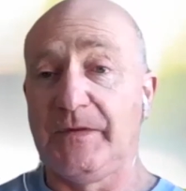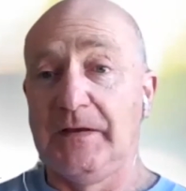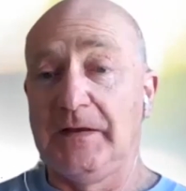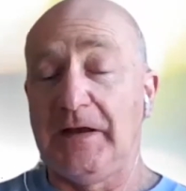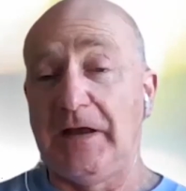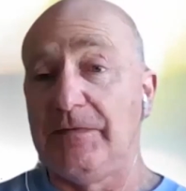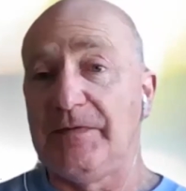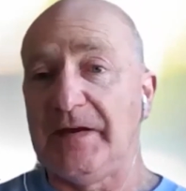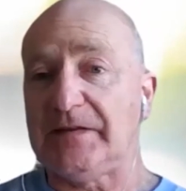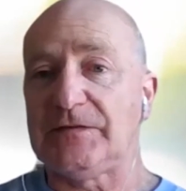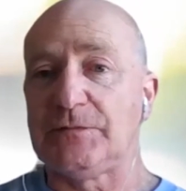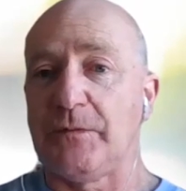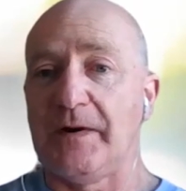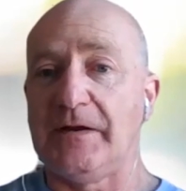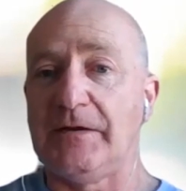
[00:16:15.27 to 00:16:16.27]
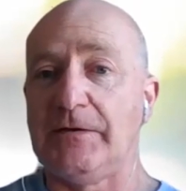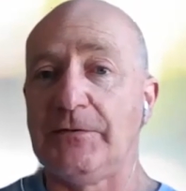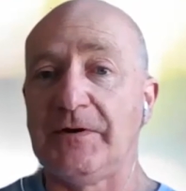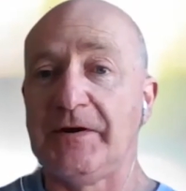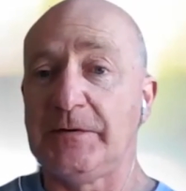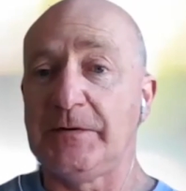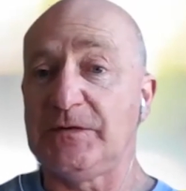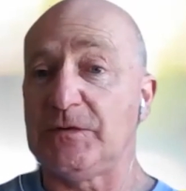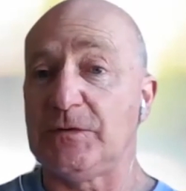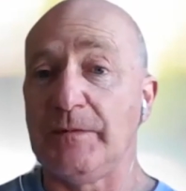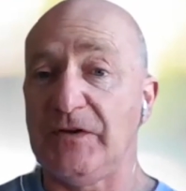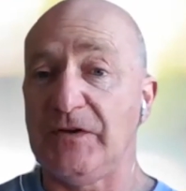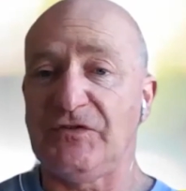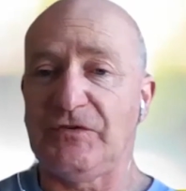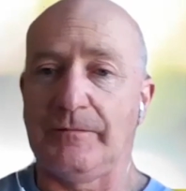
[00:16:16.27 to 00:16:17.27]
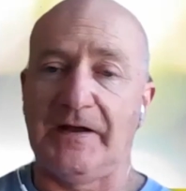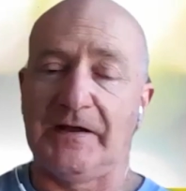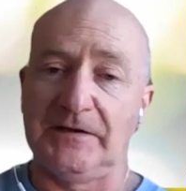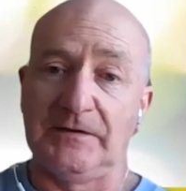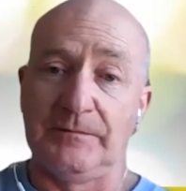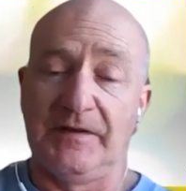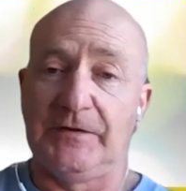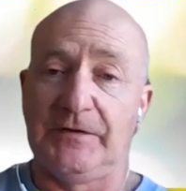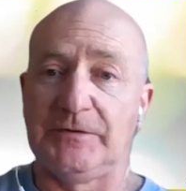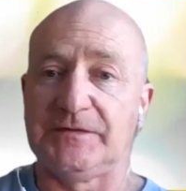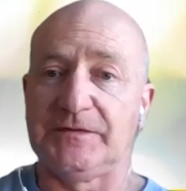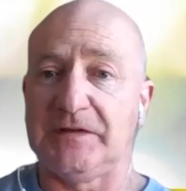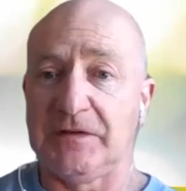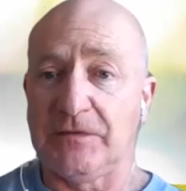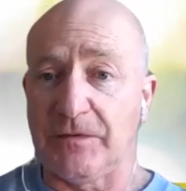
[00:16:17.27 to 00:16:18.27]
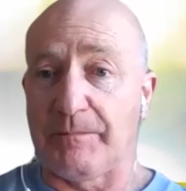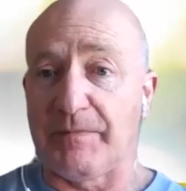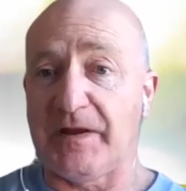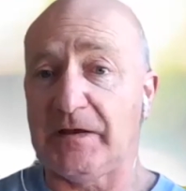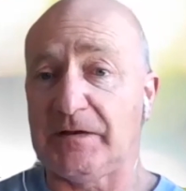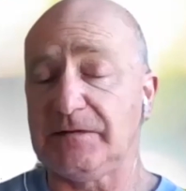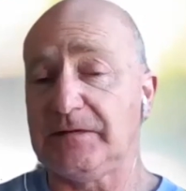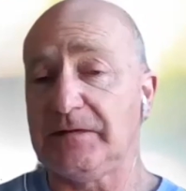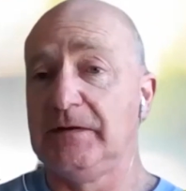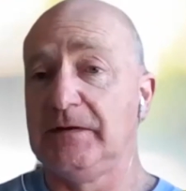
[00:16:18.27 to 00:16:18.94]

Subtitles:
and that's why you hear so much about it, because in the past